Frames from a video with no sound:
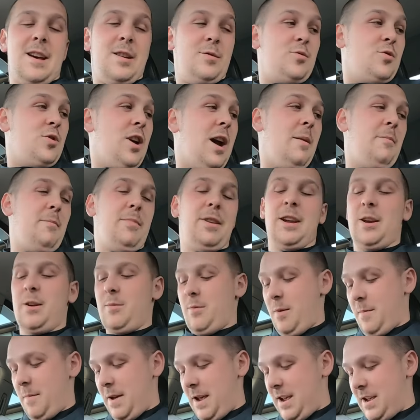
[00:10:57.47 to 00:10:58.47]
Try and bring you
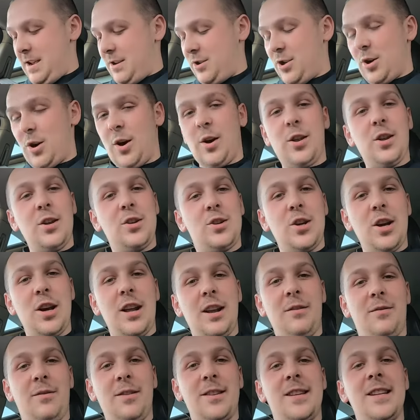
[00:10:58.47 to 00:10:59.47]
with me, show you the
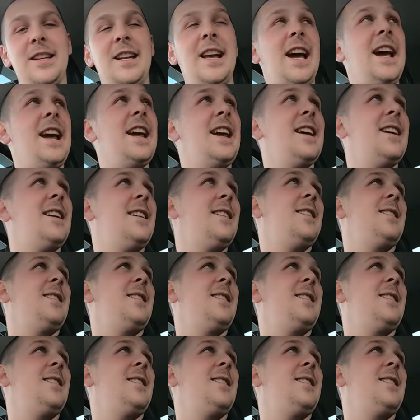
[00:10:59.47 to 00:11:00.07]
journey for today.